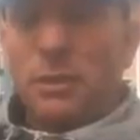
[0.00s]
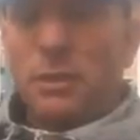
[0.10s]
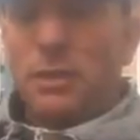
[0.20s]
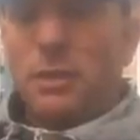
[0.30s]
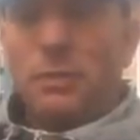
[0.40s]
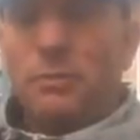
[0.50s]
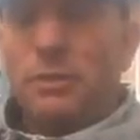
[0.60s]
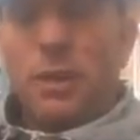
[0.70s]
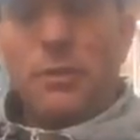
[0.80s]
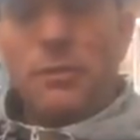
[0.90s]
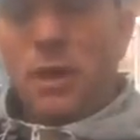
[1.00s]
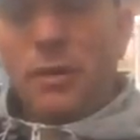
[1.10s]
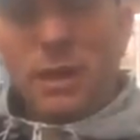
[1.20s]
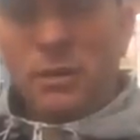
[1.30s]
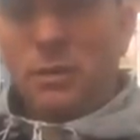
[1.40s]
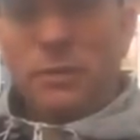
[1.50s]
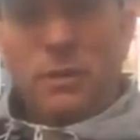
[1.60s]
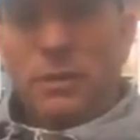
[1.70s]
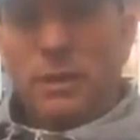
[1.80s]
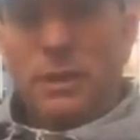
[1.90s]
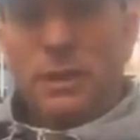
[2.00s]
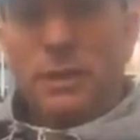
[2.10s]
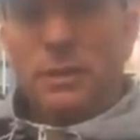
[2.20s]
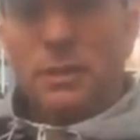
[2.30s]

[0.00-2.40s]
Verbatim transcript: You know, we don't know how long we got here,